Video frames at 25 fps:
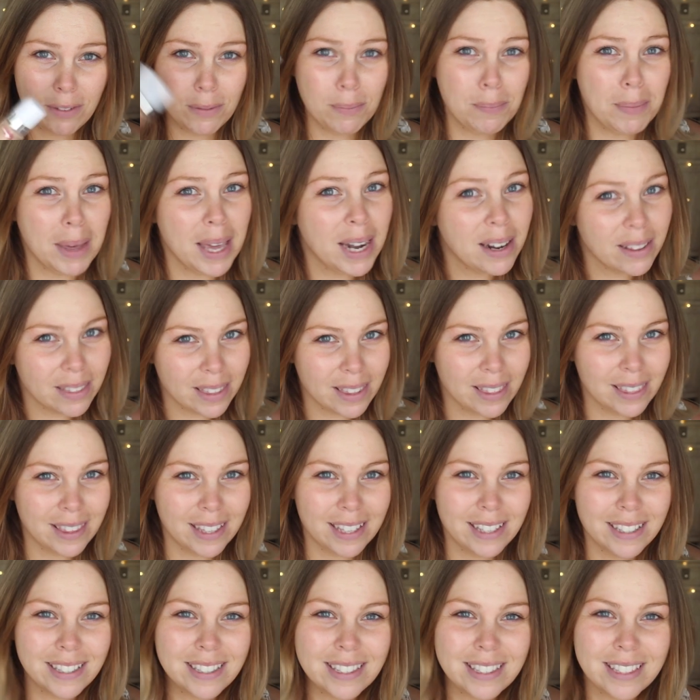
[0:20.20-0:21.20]
even better than
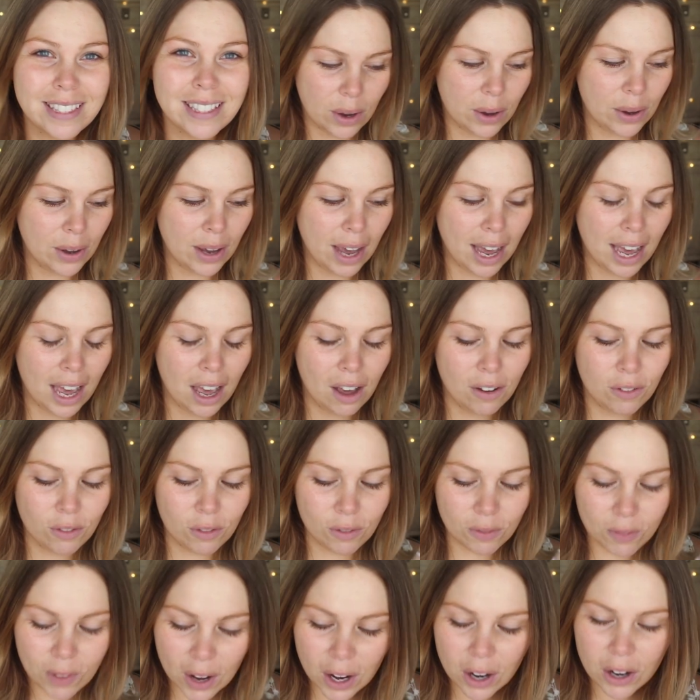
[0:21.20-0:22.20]
this. So I have
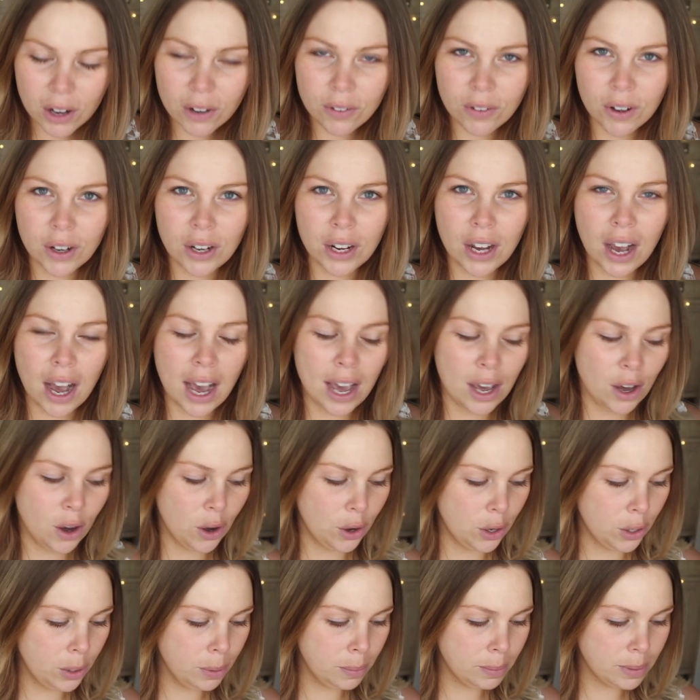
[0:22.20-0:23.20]
very, very high
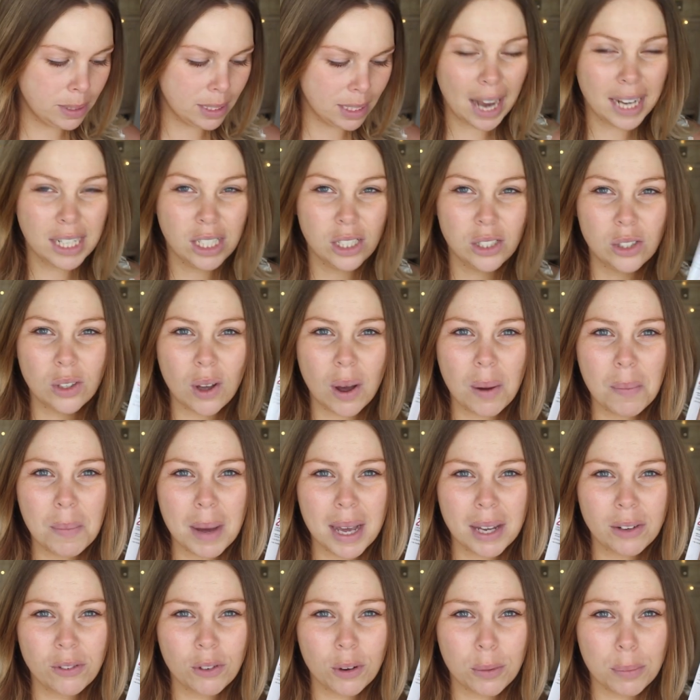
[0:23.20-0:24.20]
hopes. I just got
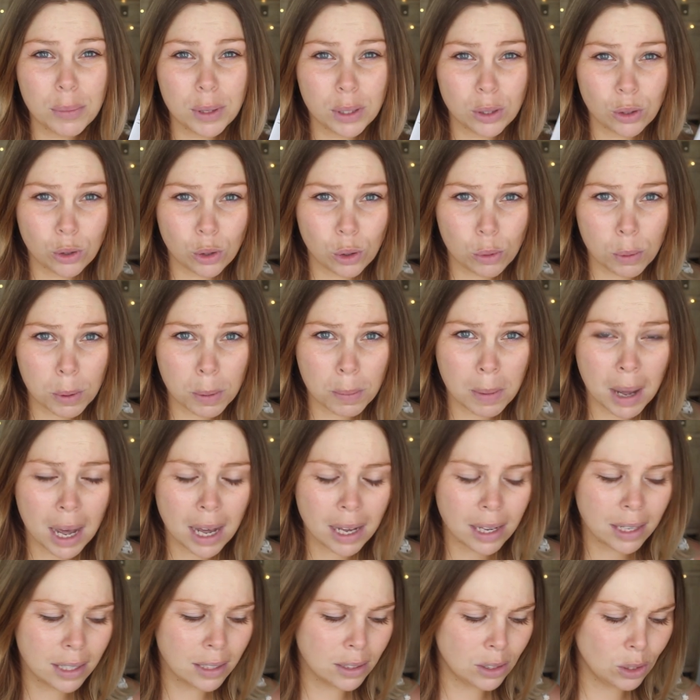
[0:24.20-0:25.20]
mine from the
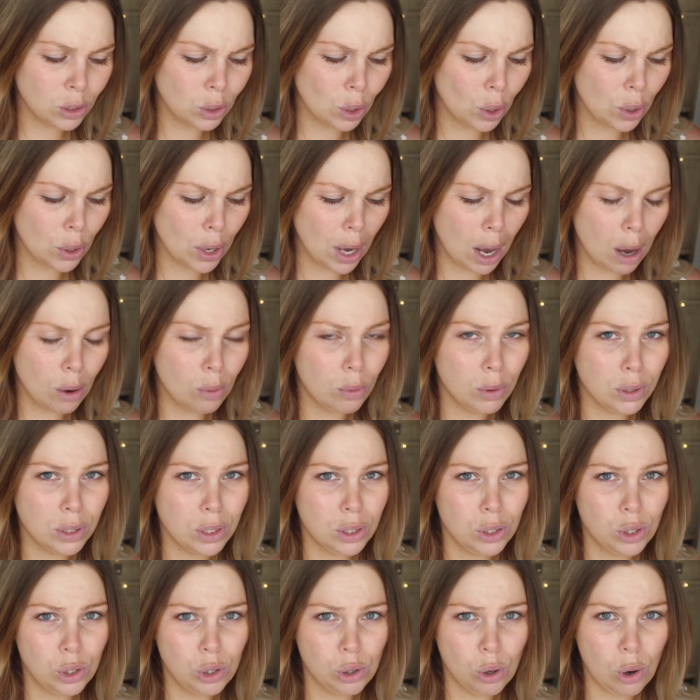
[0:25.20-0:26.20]
supermarket, so I
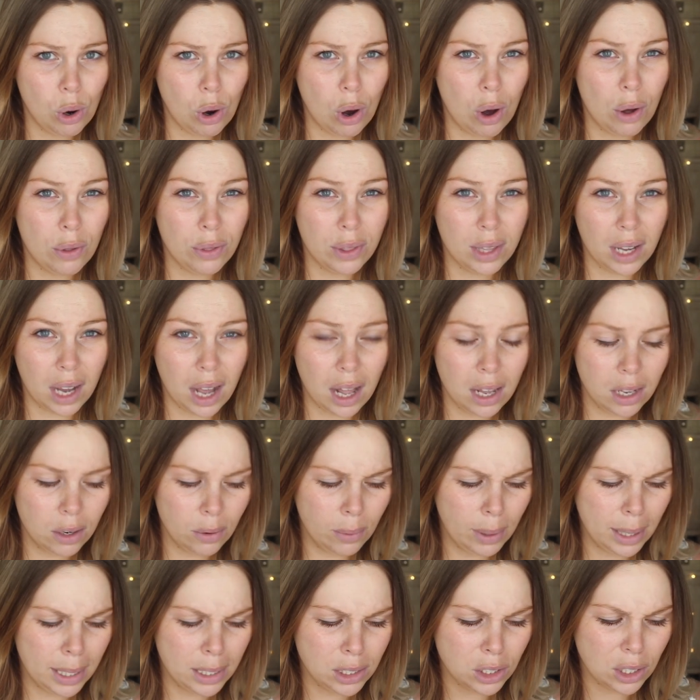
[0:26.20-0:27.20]
wasn't sure on the
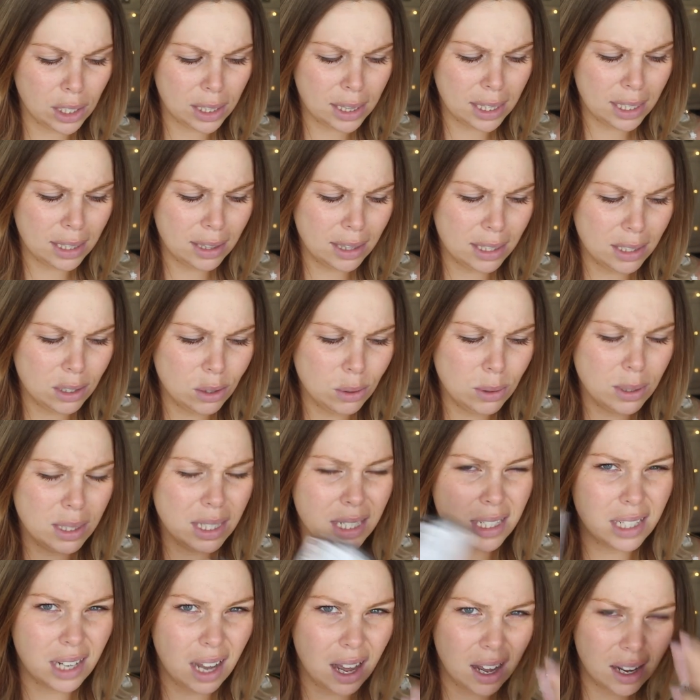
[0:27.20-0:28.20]
color range. I think this was
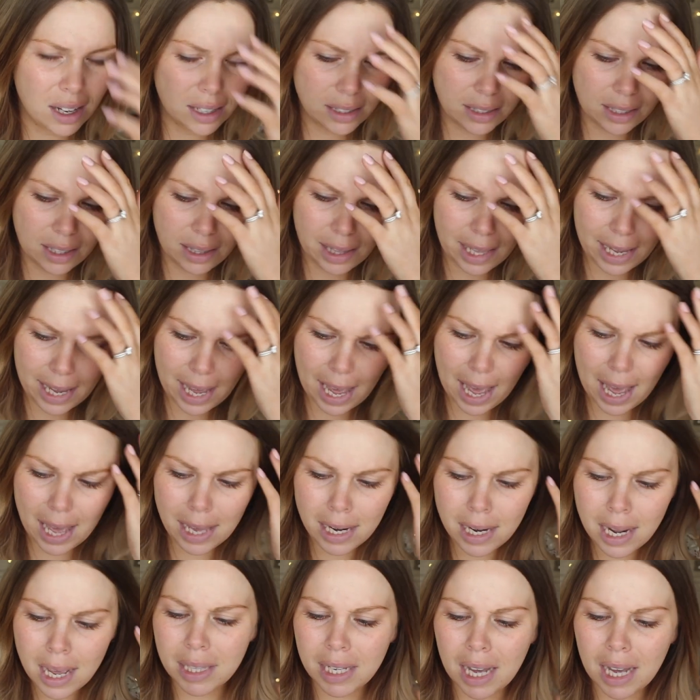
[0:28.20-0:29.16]
the darkest that they had.